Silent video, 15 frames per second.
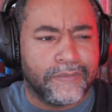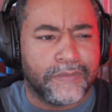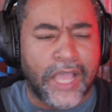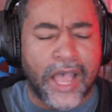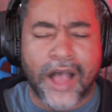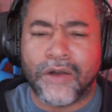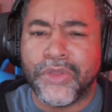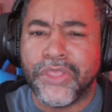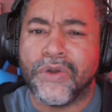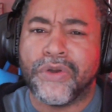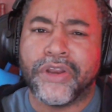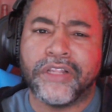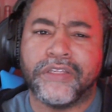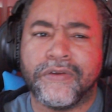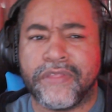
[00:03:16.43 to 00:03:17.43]
How are you going
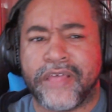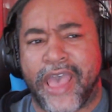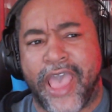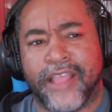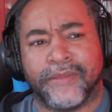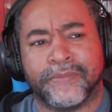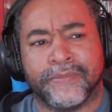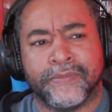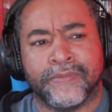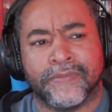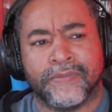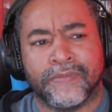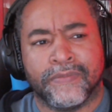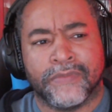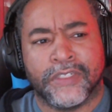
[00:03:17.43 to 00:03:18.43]
to do that?
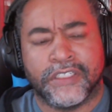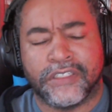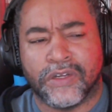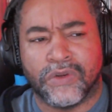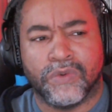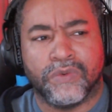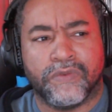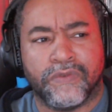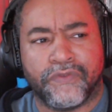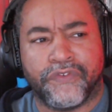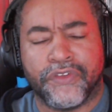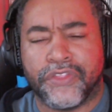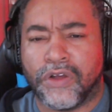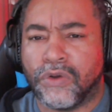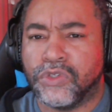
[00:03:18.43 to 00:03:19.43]
So for
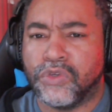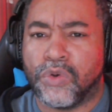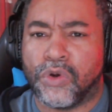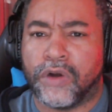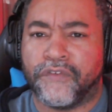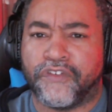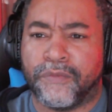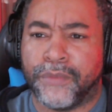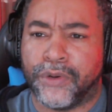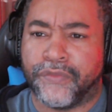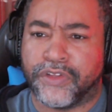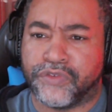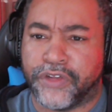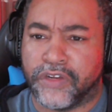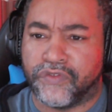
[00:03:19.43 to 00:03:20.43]
those who aren't familiar with the
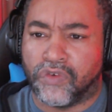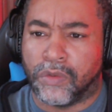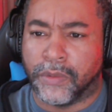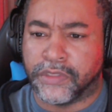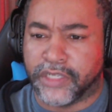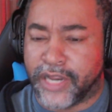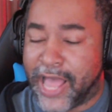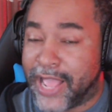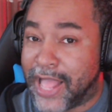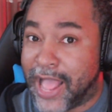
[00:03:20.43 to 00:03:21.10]
Transformers, and